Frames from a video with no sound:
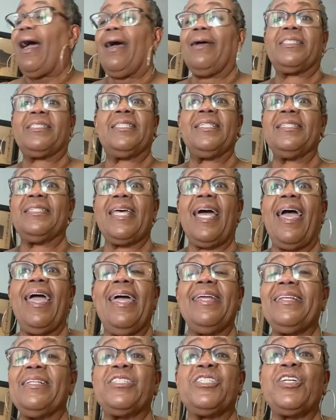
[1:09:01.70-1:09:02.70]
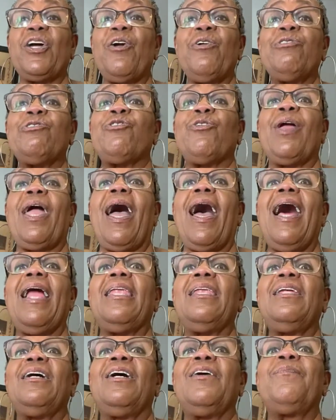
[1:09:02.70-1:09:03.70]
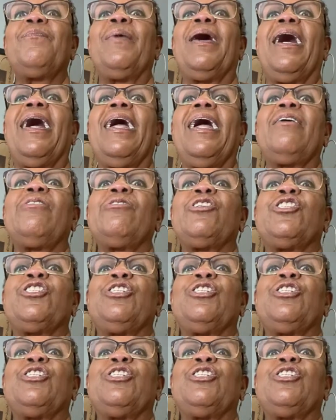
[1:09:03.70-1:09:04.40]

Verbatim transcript: Since I had the surgery, I love my house